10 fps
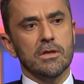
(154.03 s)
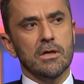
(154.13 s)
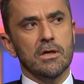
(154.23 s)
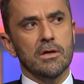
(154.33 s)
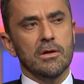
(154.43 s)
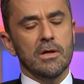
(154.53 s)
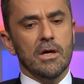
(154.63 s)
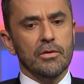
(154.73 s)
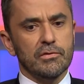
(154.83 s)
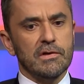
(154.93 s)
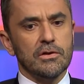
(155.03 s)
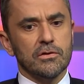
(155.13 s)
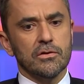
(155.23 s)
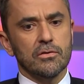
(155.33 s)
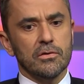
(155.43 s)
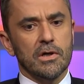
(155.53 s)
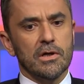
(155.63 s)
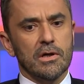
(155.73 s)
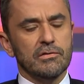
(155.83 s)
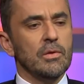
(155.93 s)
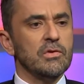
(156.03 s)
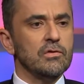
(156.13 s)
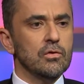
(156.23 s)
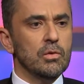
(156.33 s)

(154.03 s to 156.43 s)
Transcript: I was sent to a summer school